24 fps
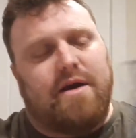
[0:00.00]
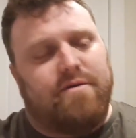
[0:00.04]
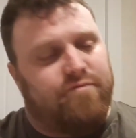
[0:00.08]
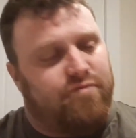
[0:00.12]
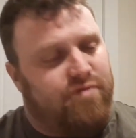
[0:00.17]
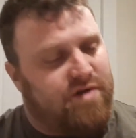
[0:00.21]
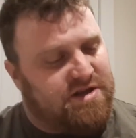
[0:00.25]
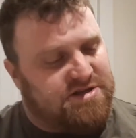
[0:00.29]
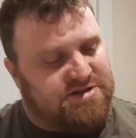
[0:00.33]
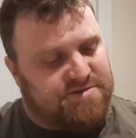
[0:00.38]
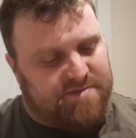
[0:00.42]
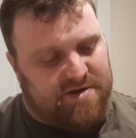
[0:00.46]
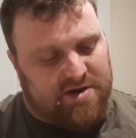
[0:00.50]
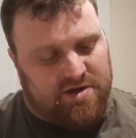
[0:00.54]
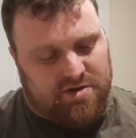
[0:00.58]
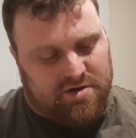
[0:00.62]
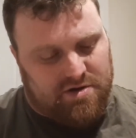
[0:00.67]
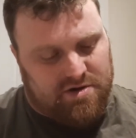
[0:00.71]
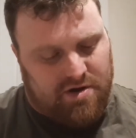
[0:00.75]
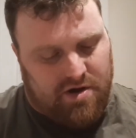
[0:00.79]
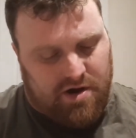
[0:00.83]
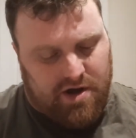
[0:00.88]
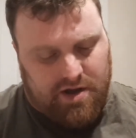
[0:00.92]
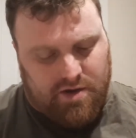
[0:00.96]
a reasonably
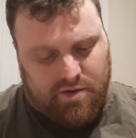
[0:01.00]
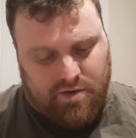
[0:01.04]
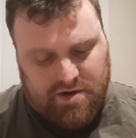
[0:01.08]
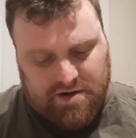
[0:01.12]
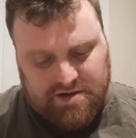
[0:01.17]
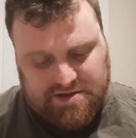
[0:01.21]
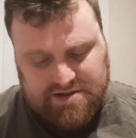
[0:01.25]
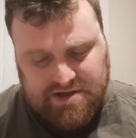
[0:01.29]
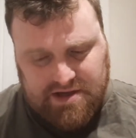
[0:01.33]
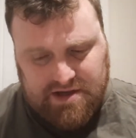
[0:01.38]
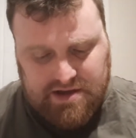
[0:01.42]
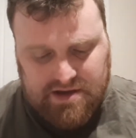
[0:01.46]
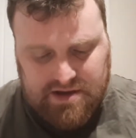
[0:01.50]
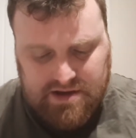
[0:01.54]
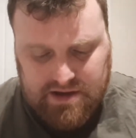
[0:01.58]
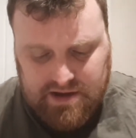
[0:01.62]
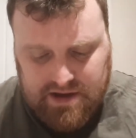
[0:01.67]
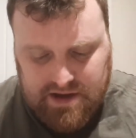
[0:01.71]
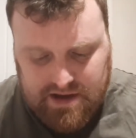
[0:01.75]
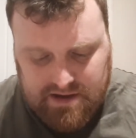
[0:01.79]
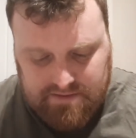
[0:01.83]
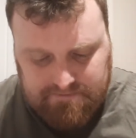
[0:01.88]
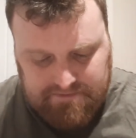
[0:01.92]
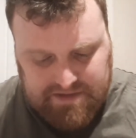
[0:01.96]
good high quality
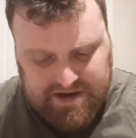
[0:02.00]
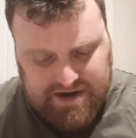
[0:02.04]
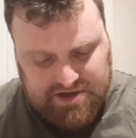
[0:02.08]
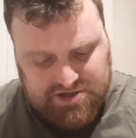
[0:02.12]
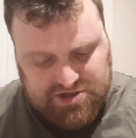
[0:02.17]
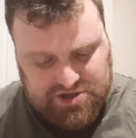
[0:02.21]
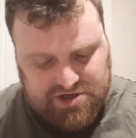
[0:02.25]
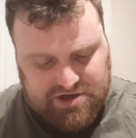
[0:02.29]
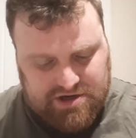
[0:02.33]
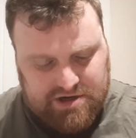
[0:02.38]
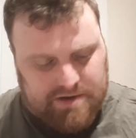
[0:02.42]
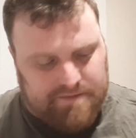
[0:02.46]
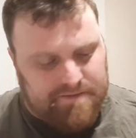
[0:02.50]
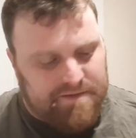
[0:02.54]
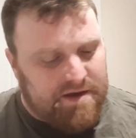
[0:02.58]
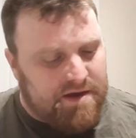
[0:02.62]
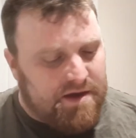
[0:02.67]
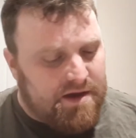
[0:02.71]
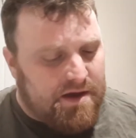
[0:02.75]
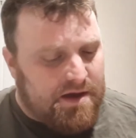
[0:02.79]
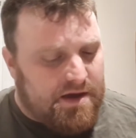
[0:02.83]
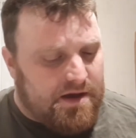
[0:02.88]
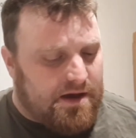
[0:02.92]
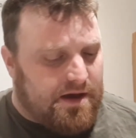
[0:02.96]
miniature.
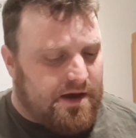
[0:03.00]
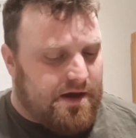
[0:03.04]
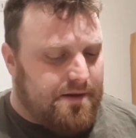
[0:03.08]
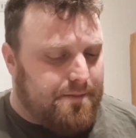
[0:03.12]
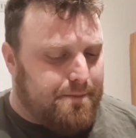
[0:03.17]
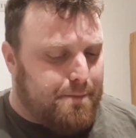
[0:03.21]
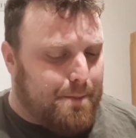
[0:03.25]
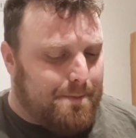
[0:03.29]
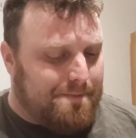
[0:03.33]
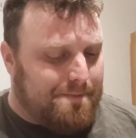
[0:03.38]
I